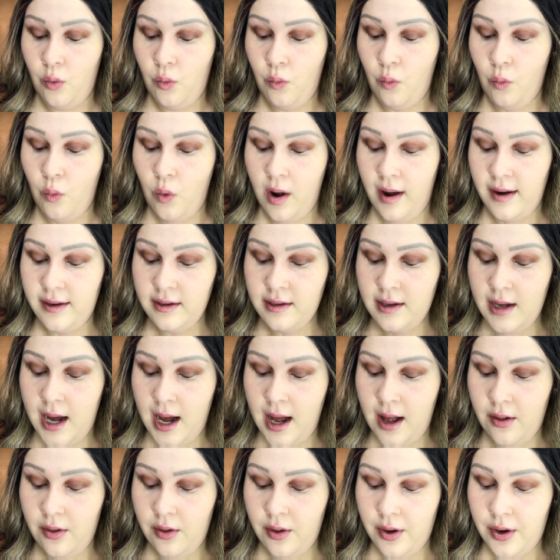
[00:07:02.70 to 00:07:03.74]
one
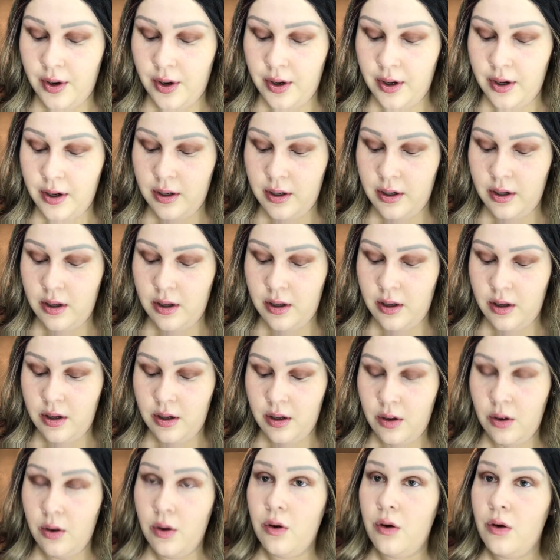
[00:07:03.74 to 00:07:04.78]
color,
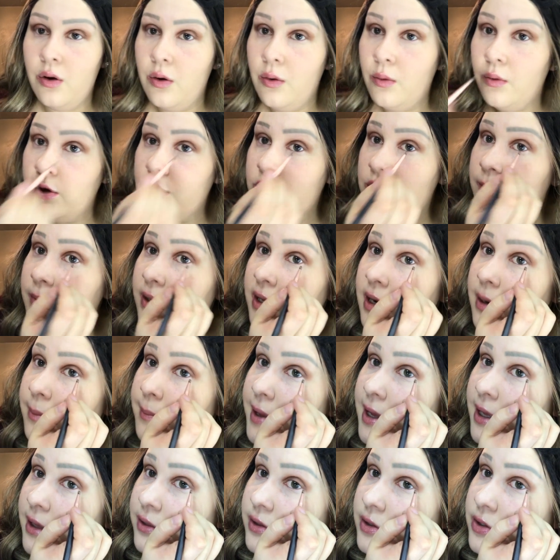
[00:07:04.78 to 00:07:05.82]
which I'm gonna
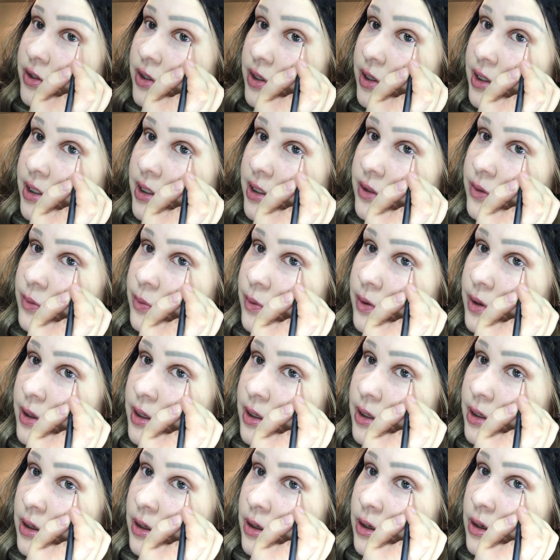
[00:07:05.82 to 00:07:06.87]
pick the darkest
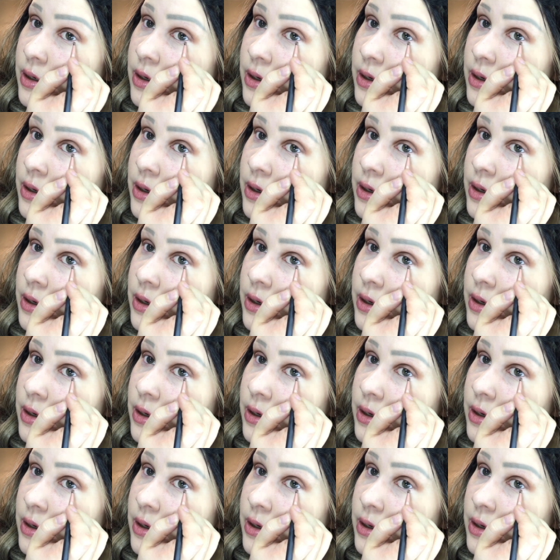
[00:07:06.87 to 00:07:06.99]
one,